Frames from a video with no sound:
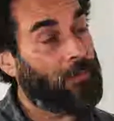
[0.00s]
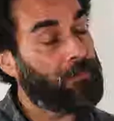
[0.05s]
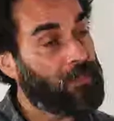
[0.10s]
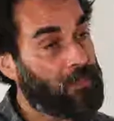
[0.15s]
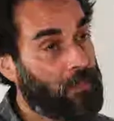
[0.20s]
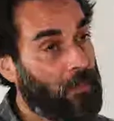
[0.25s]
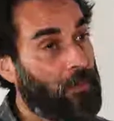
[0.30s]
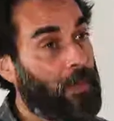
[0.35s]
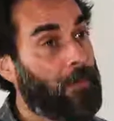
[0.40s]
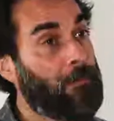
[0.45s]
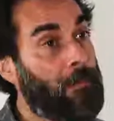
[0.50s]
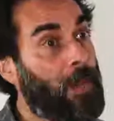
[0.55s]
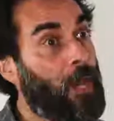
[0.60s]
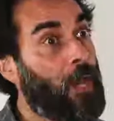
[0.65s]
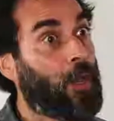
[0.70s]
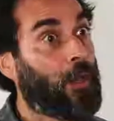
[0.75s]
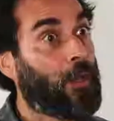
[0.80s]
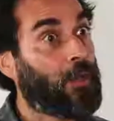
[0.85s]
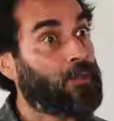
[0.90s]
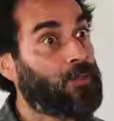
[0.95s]
I'm so
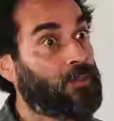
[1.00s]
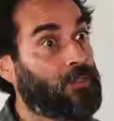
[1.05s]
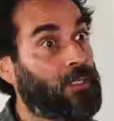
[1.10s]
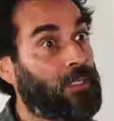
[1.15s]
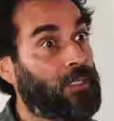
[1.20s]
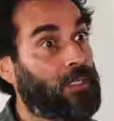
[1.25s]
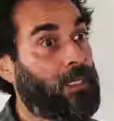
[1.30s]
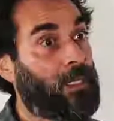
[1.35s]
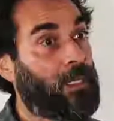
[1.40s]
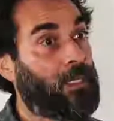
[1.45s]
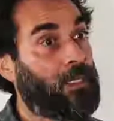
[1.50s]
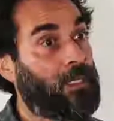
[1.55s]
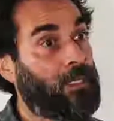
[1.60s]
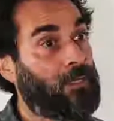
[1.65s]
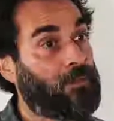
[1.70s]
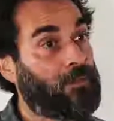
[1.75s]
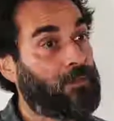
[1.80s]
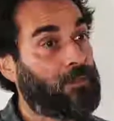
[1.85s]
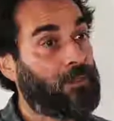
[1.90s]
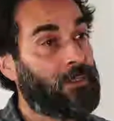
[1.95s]
immersed in the, in
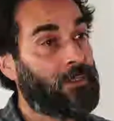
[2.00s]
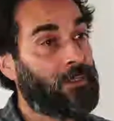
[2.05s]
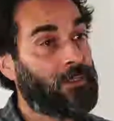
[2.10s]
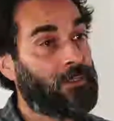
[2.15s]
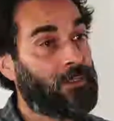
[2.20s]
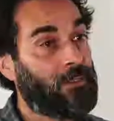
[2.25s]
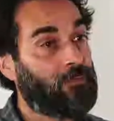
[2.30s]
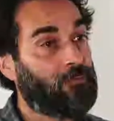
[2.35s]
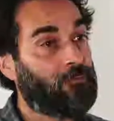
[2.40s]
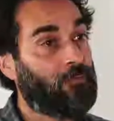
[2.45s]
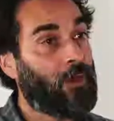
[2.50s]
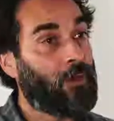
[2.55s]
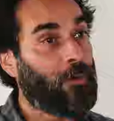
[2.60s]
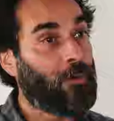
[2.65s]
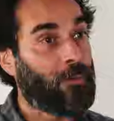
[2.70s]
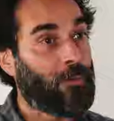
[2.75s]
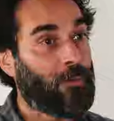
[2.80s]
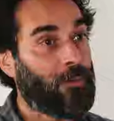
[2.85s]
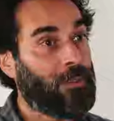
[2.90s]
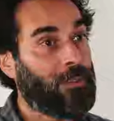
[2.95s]
this this
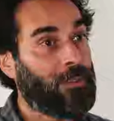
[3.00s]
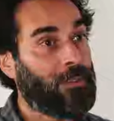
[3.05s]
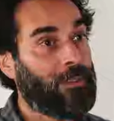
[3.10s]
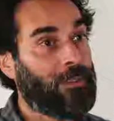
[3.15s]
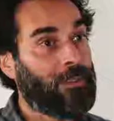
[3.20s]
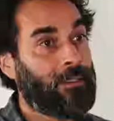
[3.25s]
role,